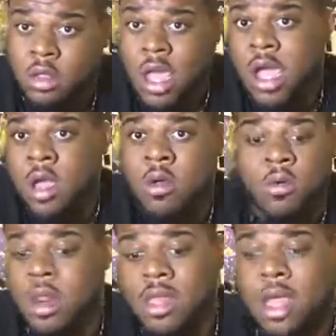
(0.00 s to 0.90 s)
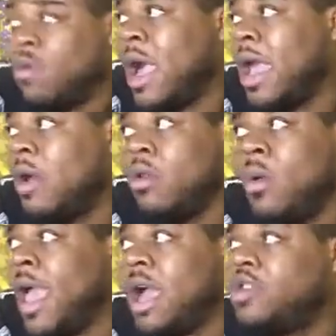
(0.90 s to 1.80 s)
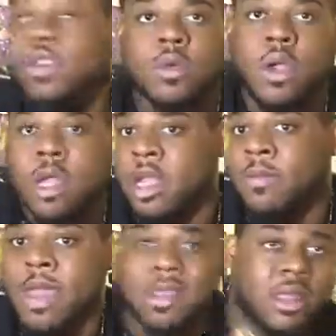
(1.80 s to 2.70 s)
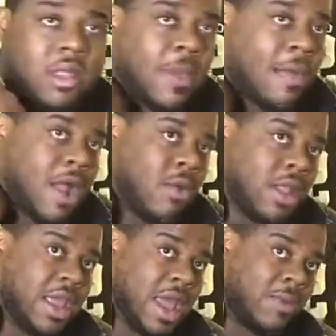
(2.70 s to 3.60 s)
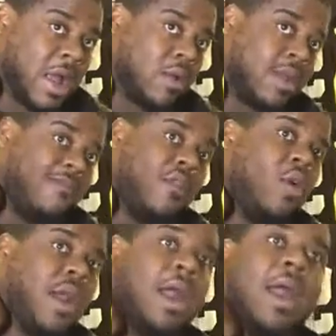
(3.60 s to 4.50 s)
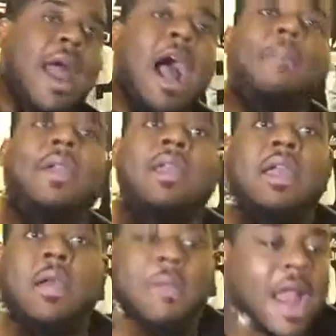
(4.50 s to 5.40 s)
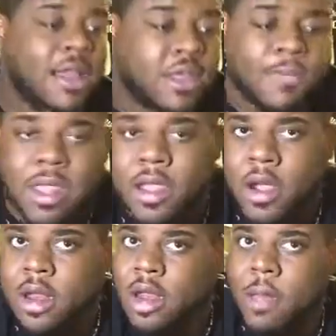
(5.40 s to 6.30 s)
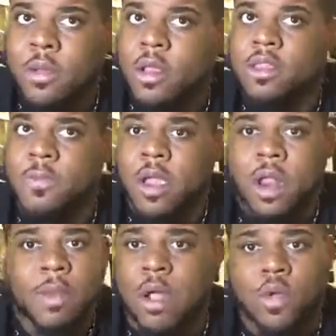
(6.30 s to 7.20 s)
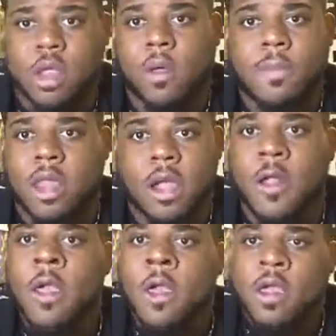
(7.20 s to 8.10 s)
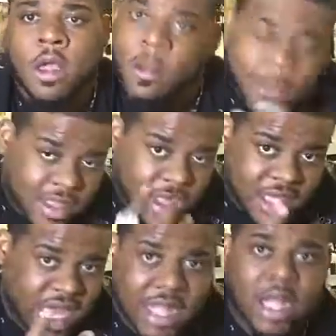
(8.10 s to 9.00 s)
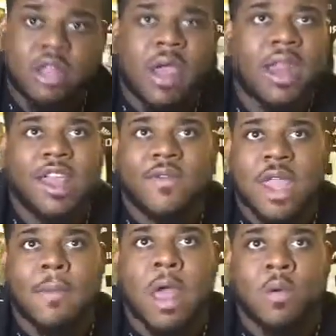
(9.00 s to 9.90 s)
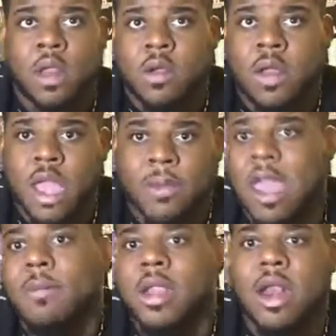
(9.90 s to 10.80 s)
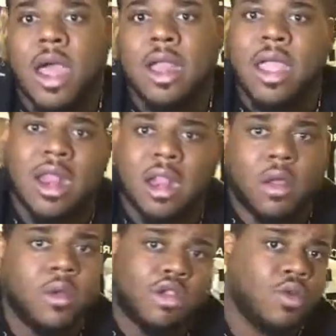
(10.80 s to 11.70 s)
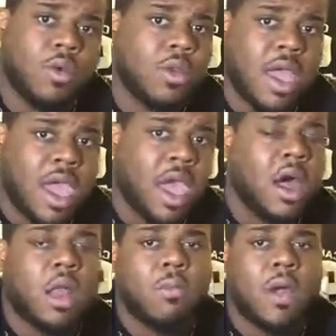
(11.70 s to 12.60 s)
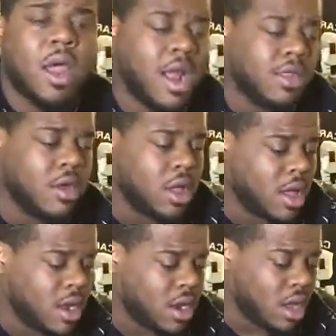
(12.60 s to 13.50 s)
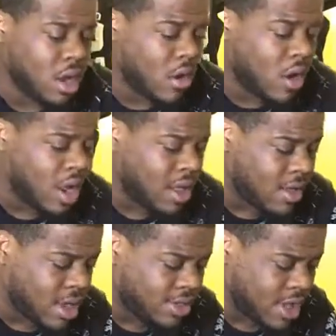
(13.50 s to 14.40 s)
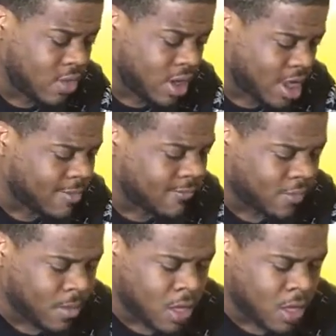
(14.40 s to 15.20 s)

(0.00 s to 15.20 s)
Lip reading: Like I don't really think why. I don't know why y'all should do it. It doesn't make sense to me. I'm not really for it. I'll be there, but I'll just be there in the number and spirit. I'm not really gonna be there, you know, mentally checked in, trying to give a damn about winning no damn game or nothing like that. And I don't disagree with that at all, LeBron. I totally and wholeheartedly understand where you're coming from.